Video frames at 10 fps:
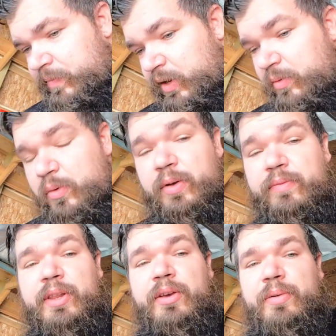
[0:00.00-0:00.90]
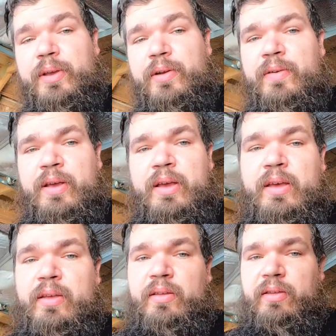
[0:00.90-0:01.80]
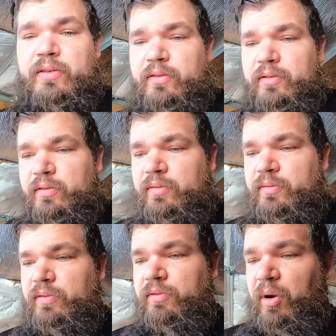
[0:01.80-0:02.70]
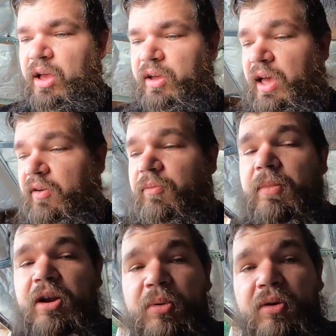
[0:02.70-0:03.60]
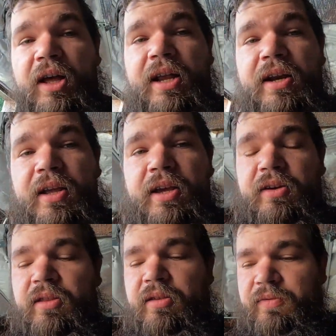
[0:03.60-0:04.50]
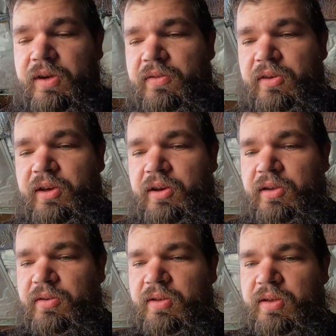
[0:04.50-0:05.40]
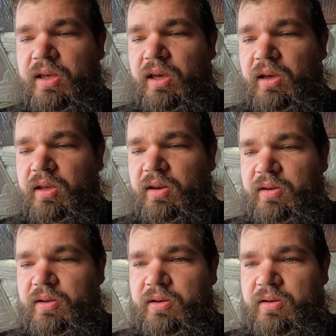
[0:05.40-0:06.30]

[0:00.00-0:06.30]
You know, quick video here. It's probably gonna have minimal editing, nothing fancy in it, and